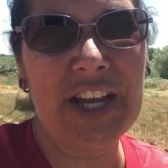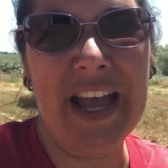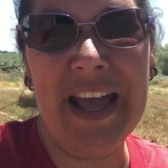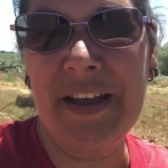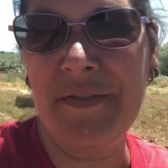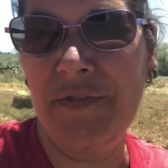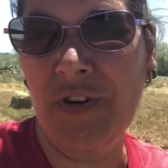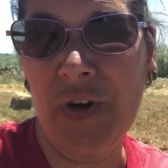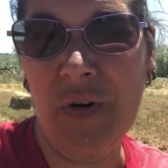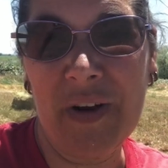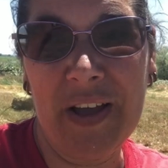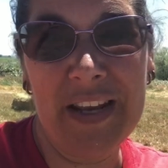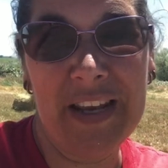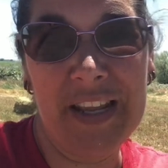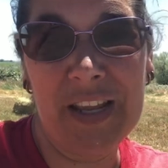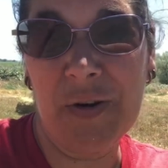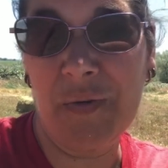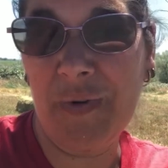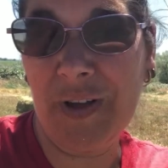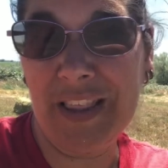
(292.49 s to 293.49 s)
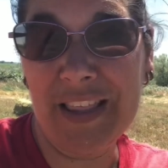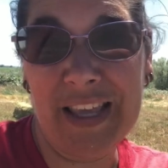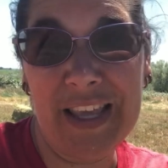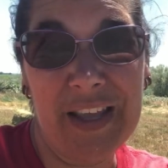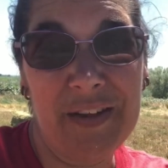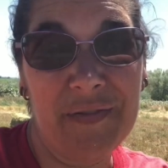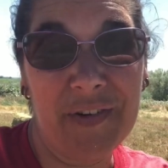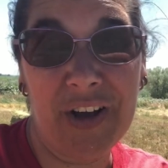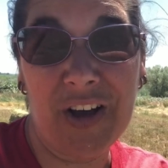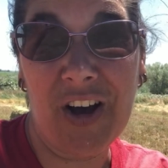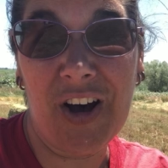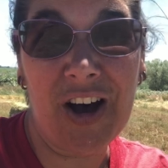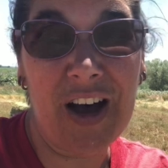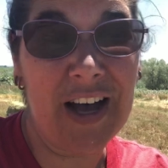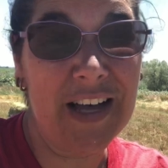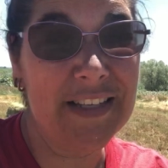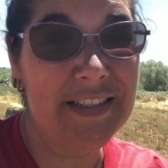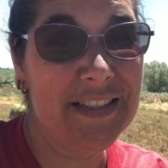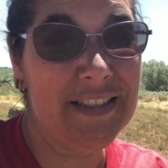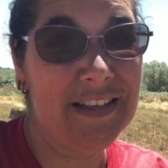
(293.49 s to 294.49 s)
I have no idea what they even
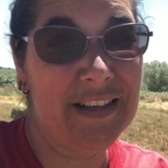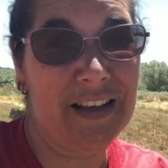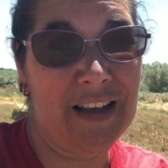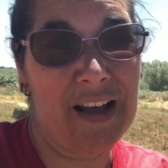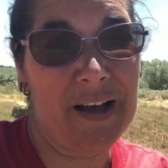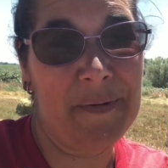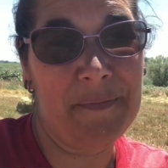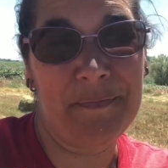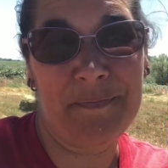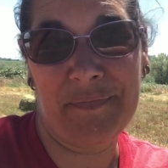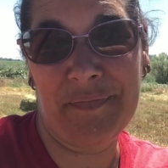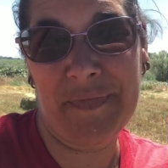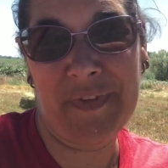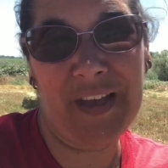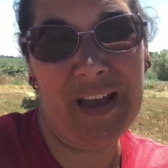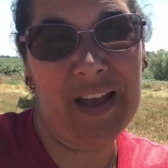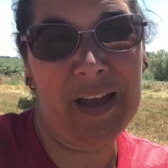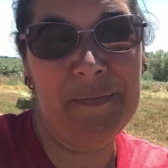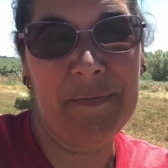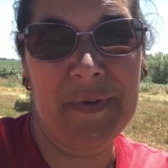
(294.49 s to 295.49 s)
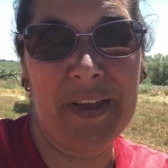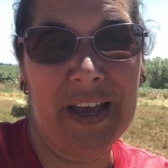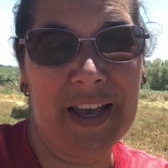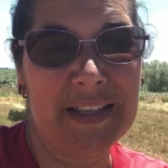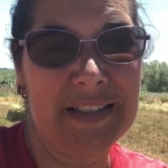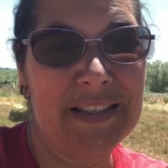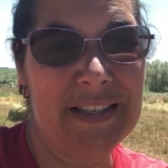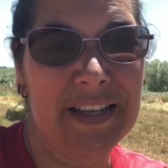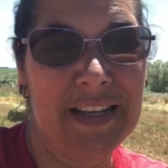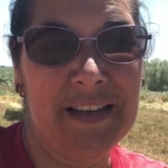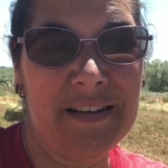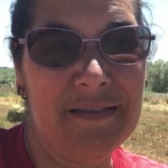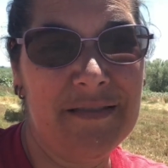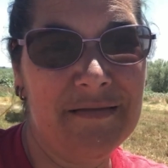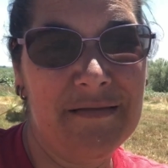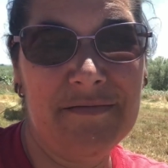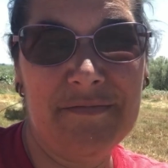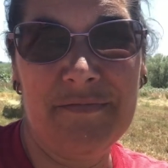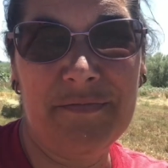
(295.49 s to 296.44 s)
cost. I'm guessing